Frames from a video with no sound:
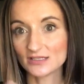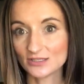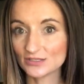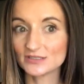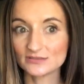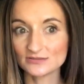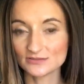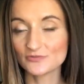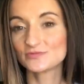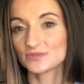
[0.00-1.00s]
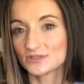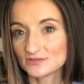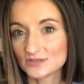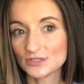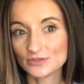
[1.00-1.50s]
good,
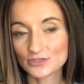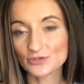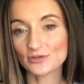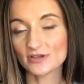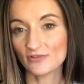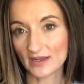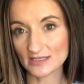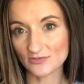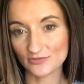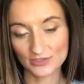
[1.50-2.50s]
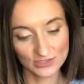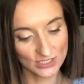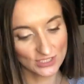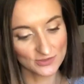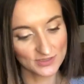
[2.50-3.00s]
neutral, effective fruit
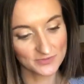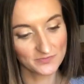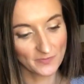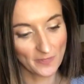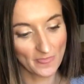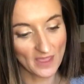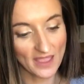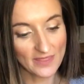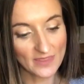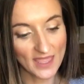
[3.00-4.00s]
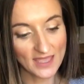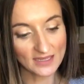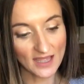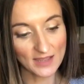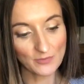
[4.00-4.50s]
to use. And
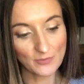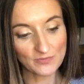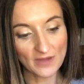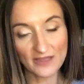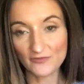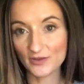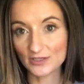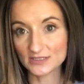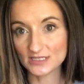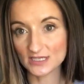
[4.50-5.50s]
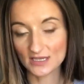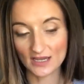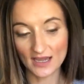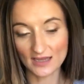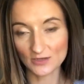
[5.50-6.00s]
then I
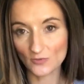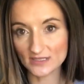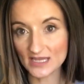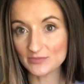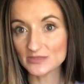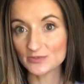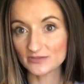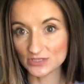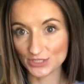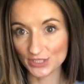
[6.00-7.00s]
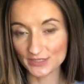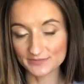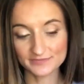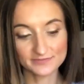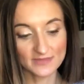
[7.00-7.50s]
added 1 tablespoon of sugar,
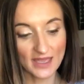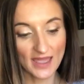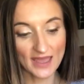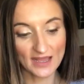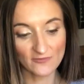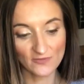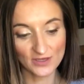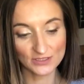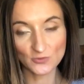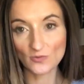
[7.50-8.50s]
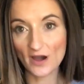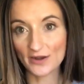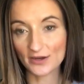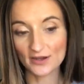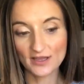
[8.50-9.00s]
and I filled
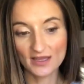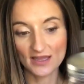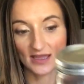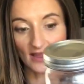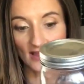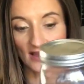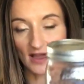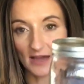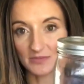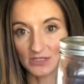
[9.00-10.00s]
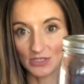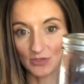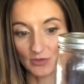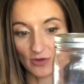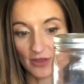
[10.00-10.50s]
water up
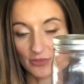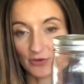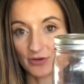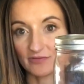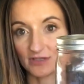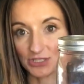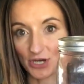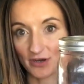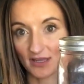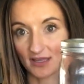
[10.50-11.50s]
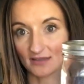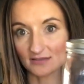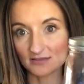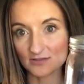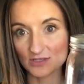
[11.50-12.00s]
to 1/3 of the jar in.
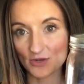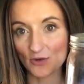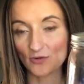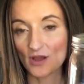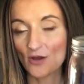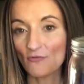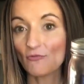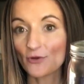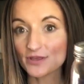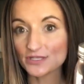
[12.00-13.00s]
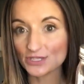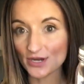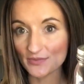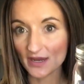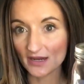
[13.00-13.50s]
So 1/4
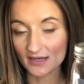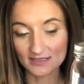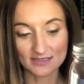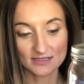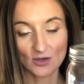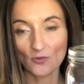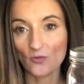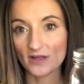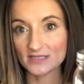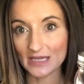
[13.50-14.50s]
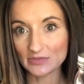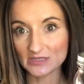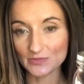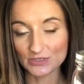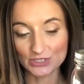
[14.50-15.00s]
jar berries, 1
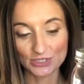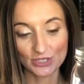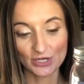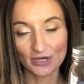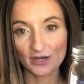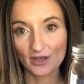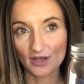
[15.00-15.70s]
tablespoon sugar,